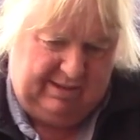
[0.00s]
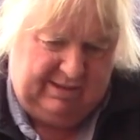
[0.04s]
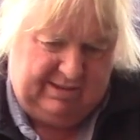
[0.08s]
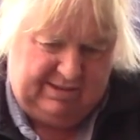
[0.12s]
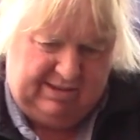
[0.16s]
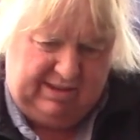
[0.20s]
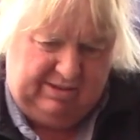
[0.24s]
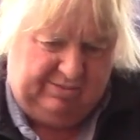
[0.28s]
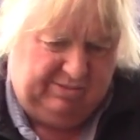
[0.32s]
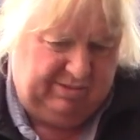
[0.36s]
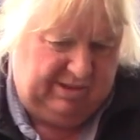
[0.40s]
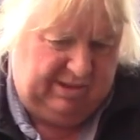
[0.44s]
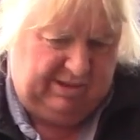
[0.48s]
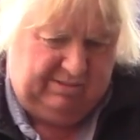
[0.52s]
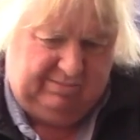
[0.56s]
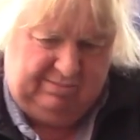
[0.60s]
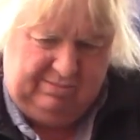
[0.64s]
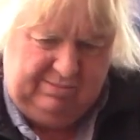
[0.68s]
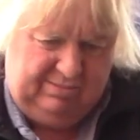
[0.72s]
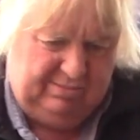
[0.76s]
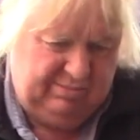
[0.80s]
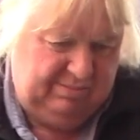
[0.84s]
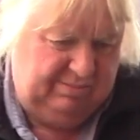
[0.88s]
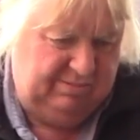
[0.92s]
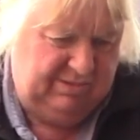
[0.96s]
Someone
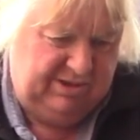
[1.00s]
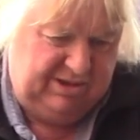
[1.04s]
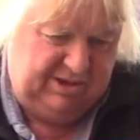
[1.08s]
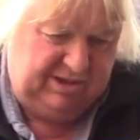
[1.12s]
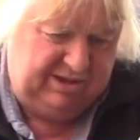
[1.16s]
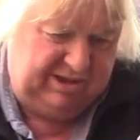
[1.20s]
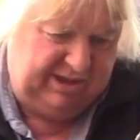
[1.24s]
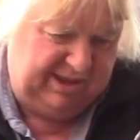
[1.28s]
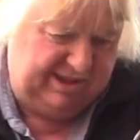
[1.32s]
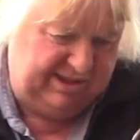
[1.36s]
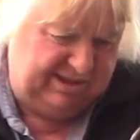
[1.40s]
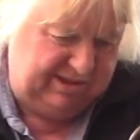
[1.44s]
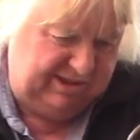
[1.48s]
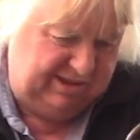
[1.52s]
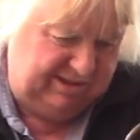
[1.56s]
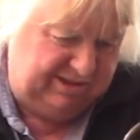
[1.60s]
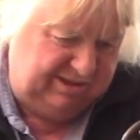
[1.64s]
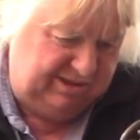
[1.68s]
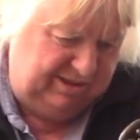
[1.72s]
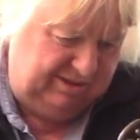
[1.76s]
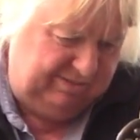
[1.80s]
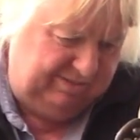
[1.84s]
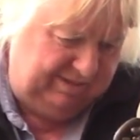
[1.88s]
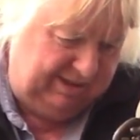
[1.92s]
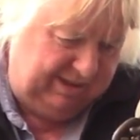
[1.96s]
suggested
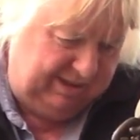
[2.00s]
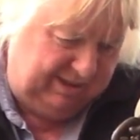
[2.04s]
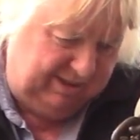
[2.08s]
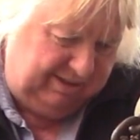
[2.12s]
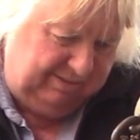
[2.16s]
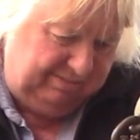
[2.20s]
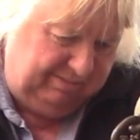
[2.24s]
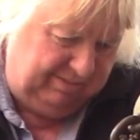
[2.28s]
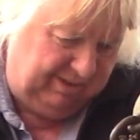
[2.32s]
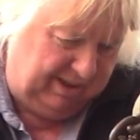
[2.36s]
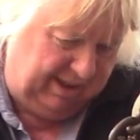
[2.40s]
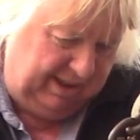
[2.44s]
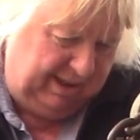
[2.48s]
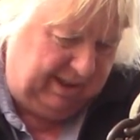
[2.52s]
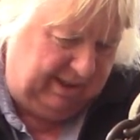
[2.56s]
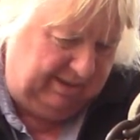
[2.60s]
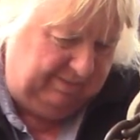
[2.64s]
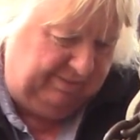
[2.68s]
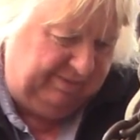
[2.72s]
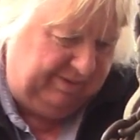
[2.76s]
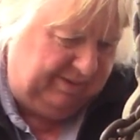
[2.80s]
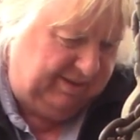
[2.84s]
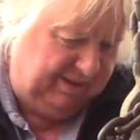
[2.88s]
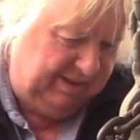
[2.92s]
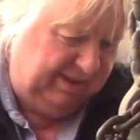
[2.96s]
to me that it might
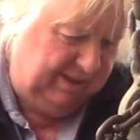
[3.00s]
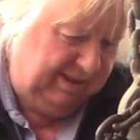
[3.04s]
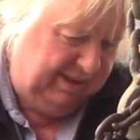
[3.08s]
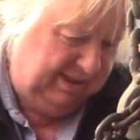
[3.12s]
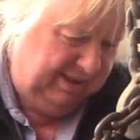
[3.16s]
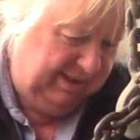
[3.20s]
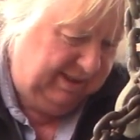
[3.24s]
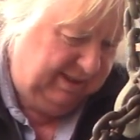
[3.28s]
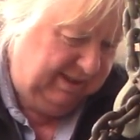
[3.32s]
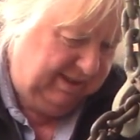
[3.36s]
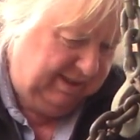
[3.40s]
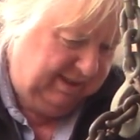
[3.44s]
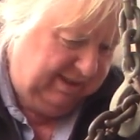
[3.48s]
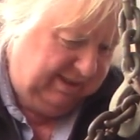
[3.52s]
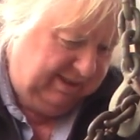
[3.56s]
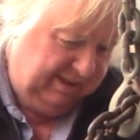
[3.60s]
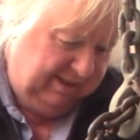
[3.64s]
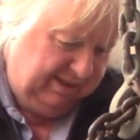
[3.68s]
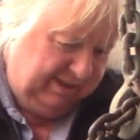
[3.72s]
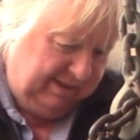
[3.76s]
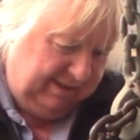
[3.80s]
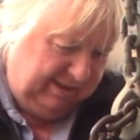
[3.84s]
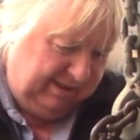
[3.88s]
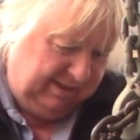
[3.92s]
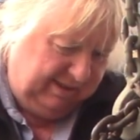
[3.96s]
have
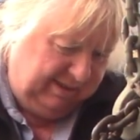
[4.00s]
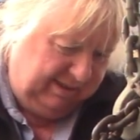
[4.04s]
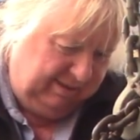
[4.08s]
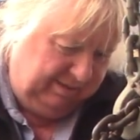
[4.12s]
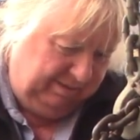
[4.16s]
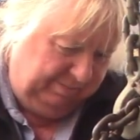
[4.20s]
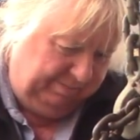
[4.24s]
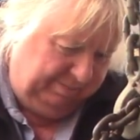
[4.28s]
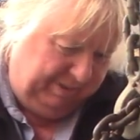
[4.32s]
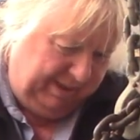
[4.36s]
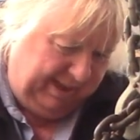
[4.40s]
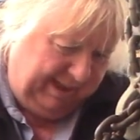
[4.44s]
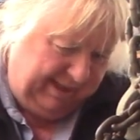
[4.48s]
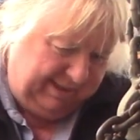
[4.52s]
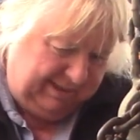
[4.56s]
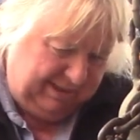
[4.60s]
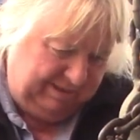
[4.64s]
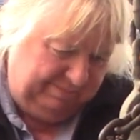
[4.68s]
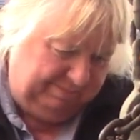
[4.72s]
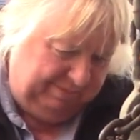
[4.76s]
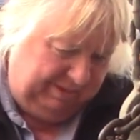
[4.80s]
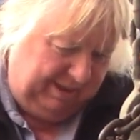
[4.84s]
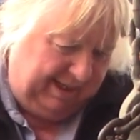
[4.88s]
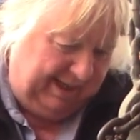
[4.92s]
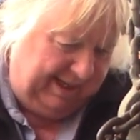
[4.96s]
a part
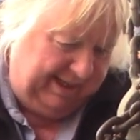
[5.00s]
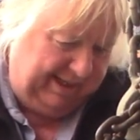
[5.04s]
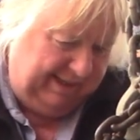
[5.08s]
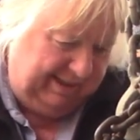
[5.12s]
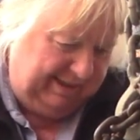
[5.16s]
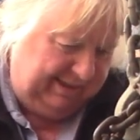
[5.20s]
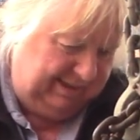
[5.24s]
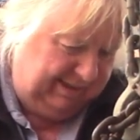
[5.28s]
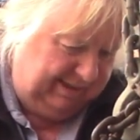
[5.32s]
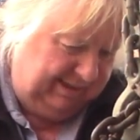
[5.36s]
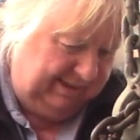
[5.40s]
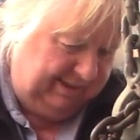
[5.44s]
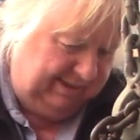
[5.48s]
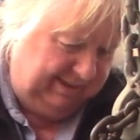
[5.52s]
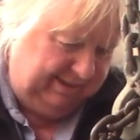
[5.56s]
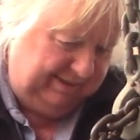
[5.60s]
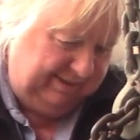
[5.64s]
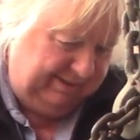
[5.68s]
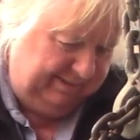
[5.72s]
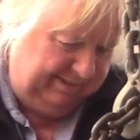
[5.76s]
to play in the